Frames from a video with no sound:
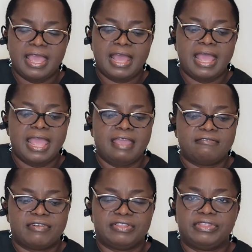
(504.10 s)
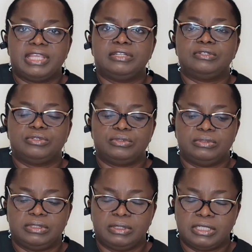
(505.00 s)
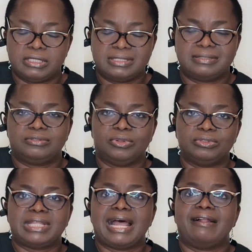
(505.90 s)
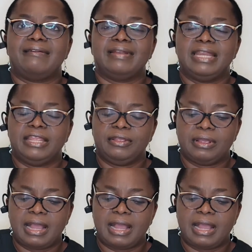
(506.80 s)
Everything is total the